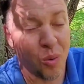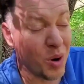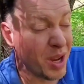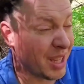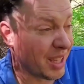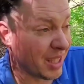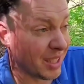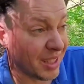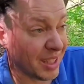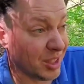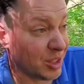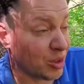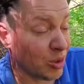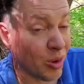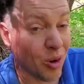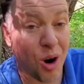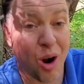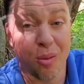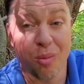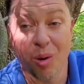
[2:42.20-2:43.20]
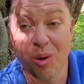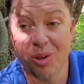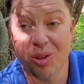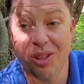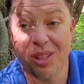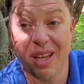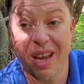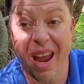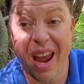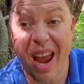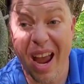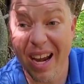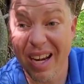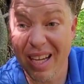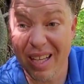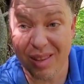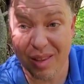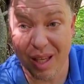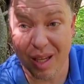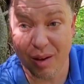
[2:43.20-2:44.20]
We can endure almost
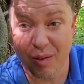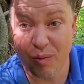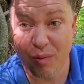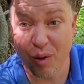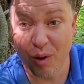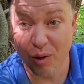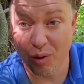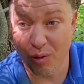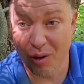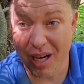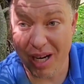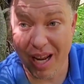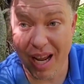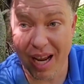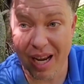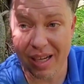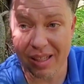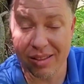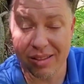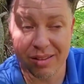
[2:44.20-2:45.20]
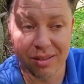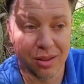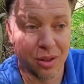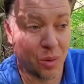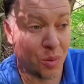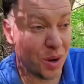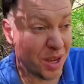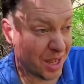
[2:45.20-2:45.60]
anything for 3 days.